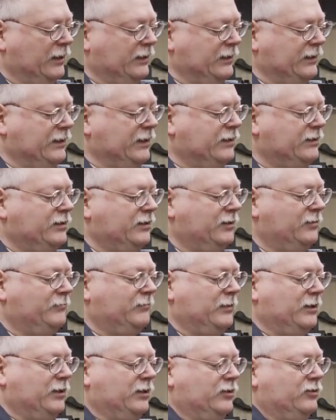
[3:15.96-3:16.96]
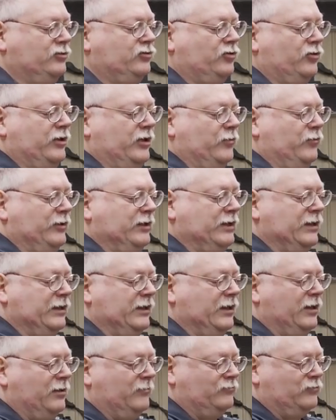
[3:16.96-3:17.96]
to get them so that we can
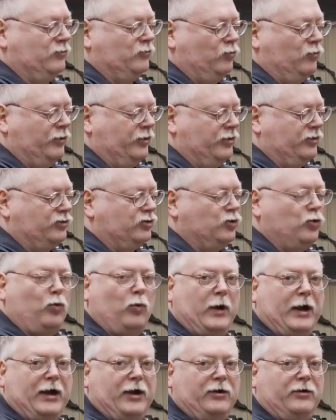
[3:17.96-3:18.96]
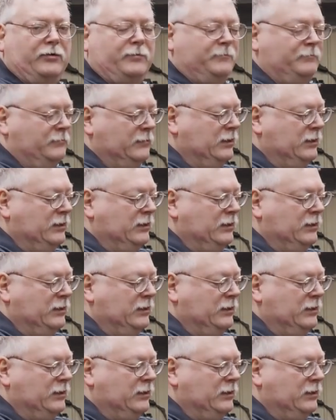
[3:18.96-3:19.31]
get them where they're square.